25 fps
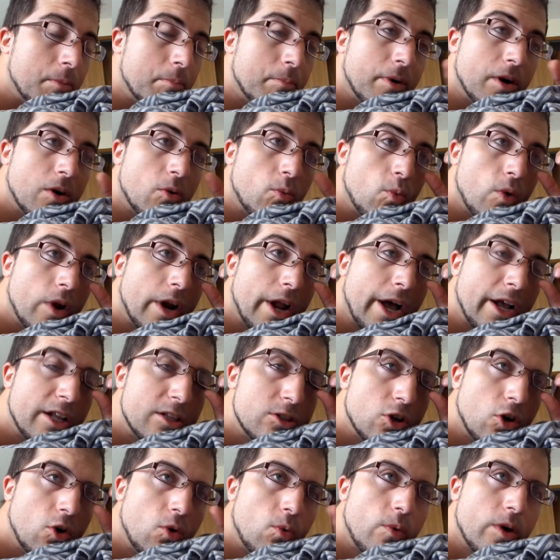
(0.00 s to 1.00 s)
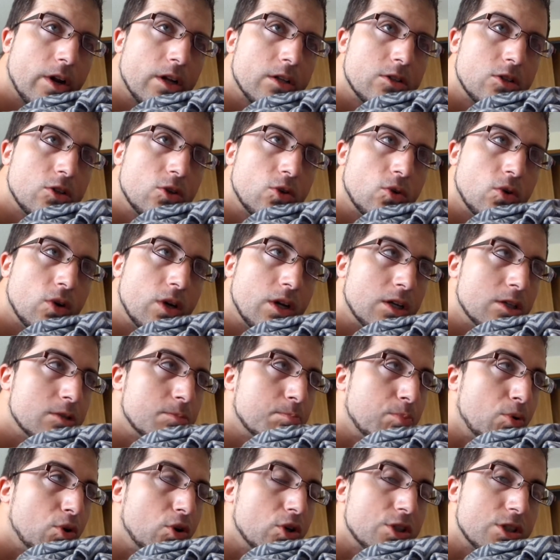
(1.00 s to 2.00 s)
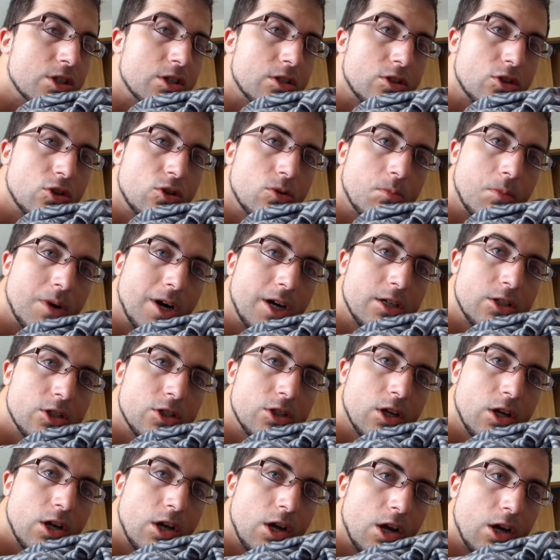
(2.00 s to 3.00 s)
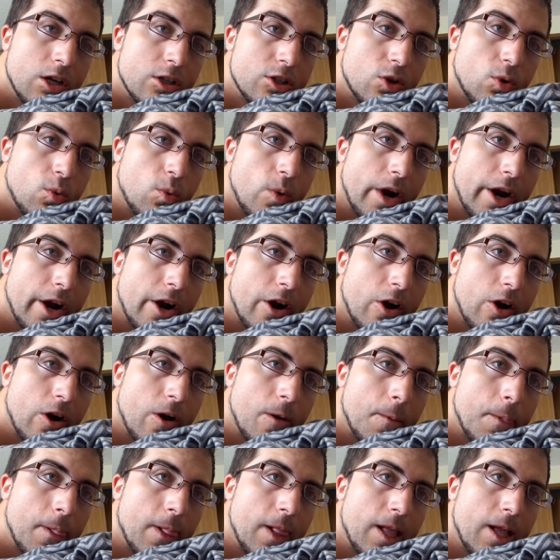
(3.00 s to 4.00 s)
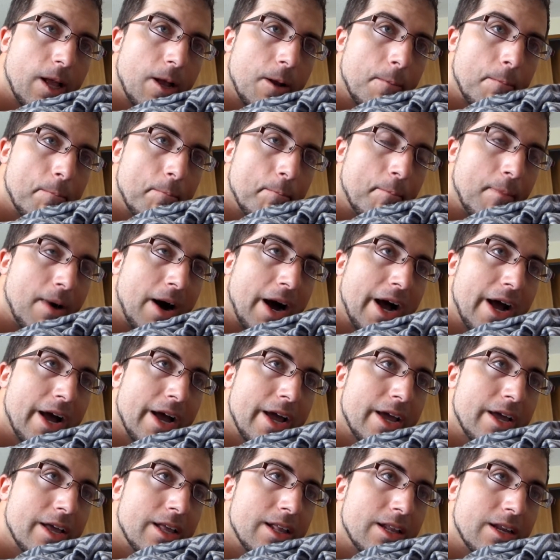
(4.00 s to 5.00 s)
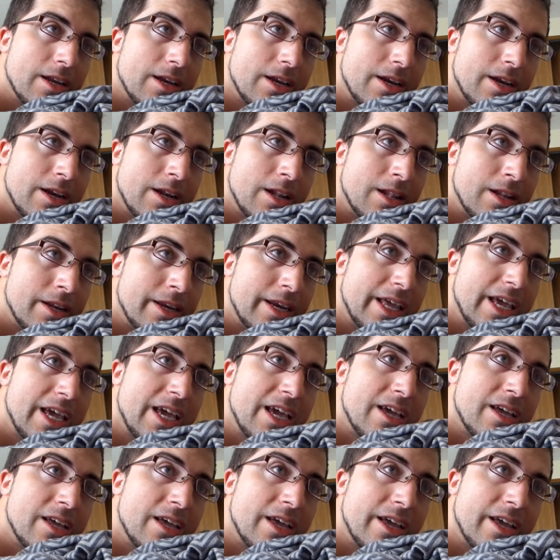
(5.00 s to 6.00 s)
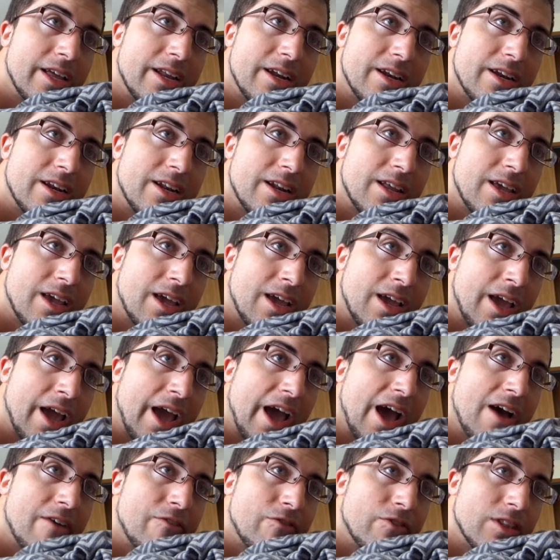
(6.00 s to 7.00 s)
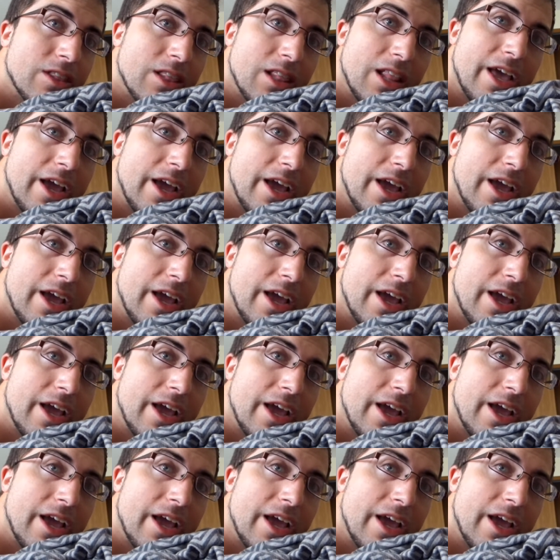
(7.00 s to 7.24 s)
But what I don't want to do is push it too much to where my knee and calf and